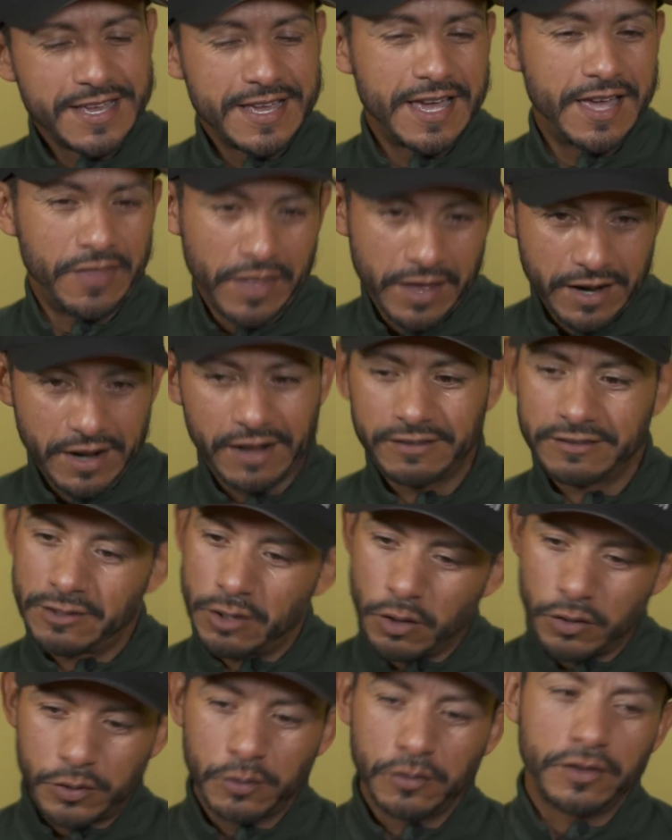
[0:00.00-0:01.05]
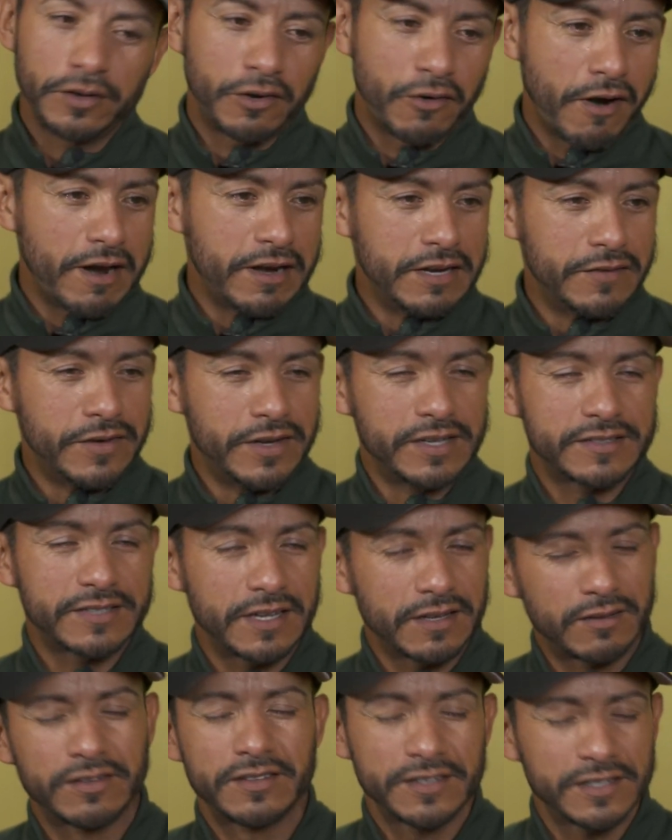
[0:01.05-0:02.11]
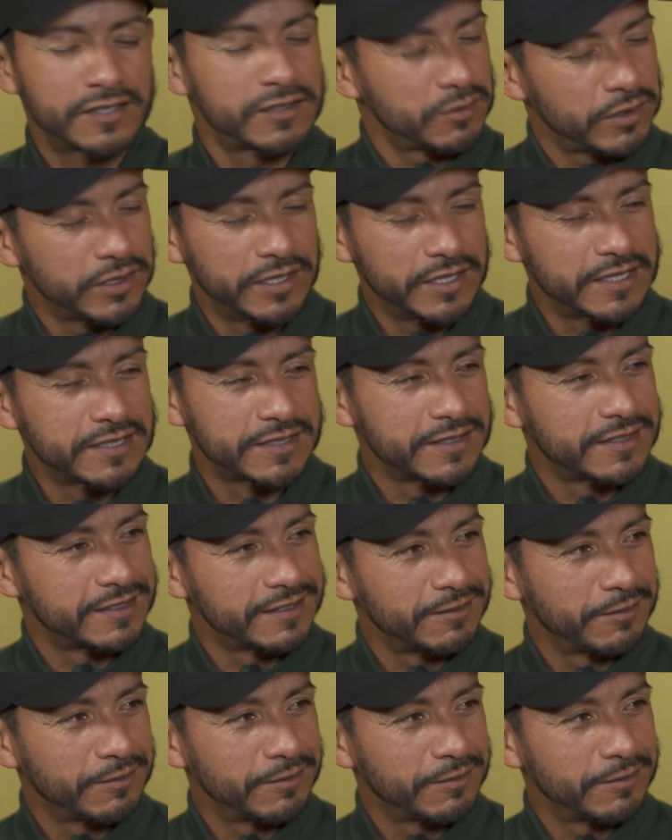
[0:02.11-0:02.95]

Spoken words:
And then I go through the grind of it, and it's like, this really isn't,